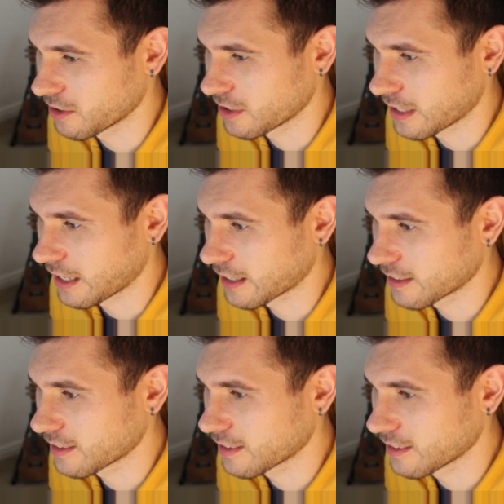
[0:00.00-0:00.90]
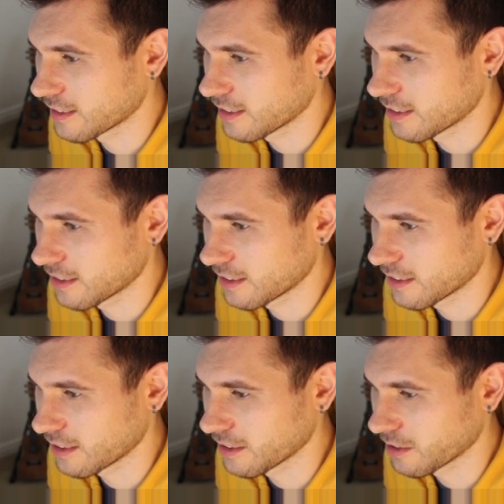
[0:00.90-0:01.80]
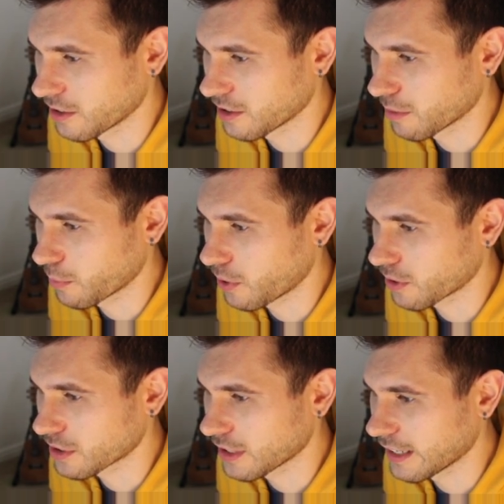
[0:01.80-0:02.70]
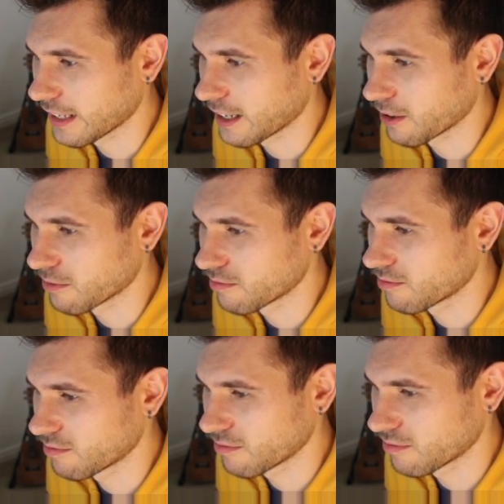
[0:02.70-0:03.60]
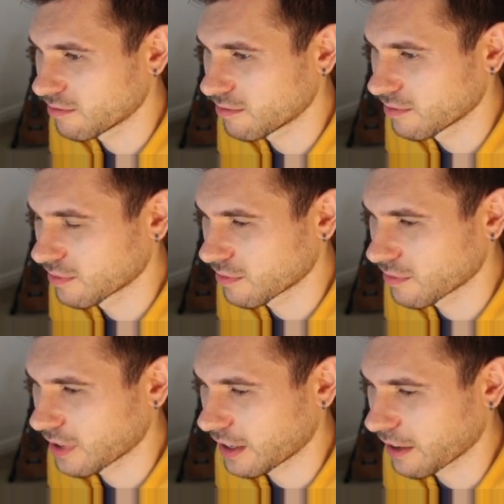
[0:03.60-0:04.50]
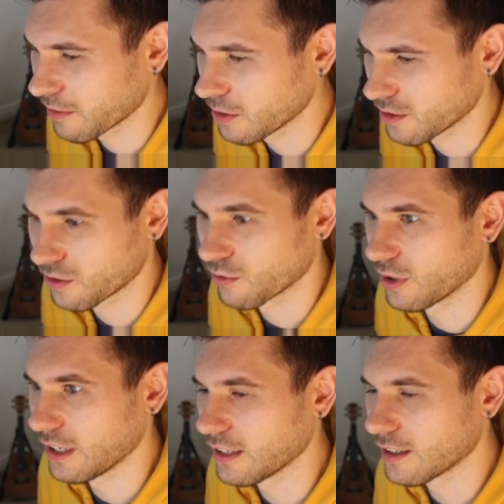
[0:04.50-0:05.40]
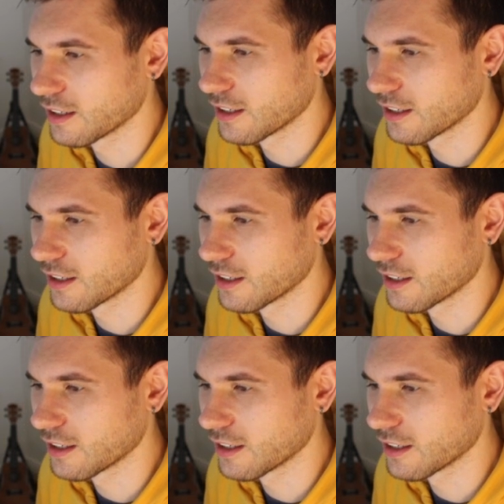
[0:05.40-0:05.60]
stacked. You know, you got the box layout. I think I've used green